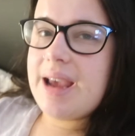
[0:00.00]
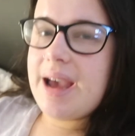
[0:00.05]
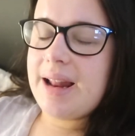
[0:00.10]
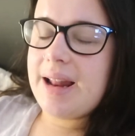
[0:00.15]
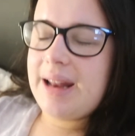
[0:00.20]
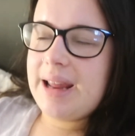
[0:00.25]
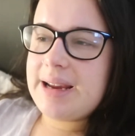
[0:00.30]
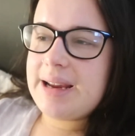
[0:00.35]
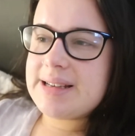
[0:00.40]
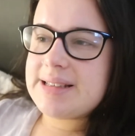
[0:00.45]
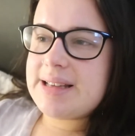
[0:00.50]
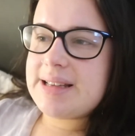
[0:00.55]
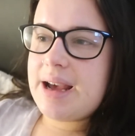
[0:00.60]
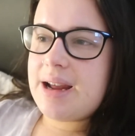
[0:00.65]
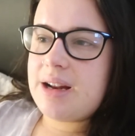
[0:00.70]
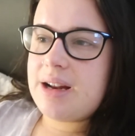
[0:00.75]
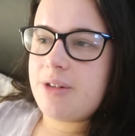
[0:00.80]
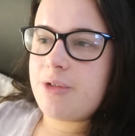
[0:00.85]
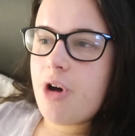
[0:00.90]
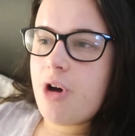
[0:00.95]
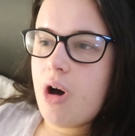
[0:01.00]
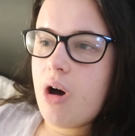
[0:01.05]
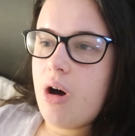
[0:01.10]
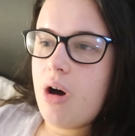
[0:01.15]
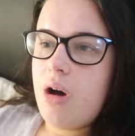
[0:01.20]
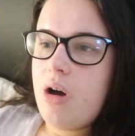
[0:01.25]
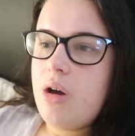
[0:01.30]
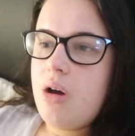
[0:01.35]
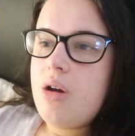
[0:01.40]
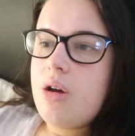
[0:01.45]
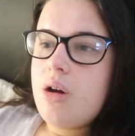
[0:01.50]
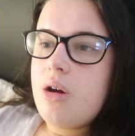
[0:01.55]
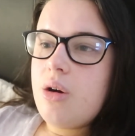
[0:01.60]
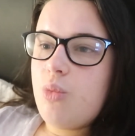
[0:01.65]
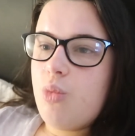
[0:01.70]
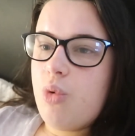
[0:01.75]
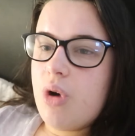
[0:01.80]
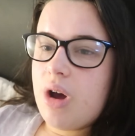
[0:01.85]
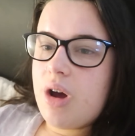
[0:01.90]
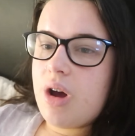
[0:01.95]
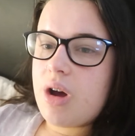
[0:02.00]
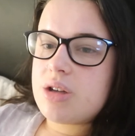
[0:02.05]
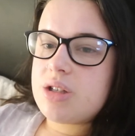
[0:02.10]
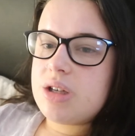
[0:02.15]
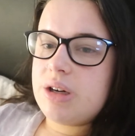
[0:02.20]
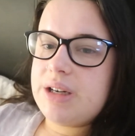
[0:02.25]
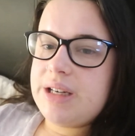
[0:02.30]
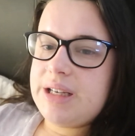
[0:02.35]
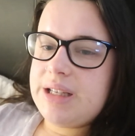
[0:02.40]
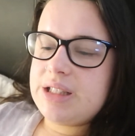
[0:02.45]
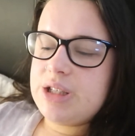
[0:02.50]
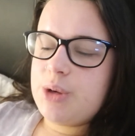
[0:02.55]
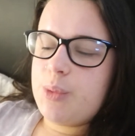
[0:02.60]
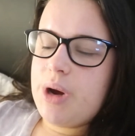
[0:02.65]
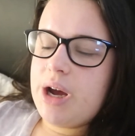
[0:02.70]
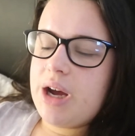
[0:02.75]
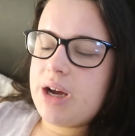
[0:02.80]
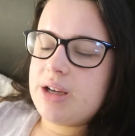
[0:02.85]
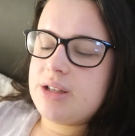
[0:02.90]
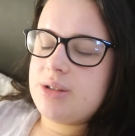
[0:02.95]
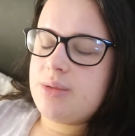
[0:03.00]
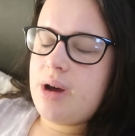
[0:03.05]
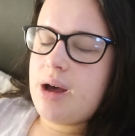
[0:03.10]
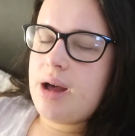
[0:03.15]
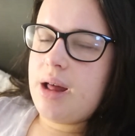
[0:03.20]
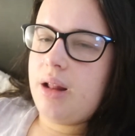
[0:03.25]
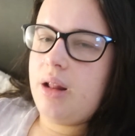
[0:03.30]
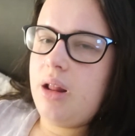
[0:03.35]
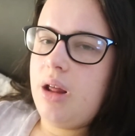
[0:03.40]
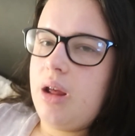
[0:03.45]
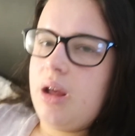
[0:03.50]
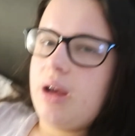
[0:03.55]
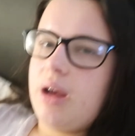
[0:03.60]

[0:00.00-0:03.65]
yeah, like I said, I've got work, so I need to work as well.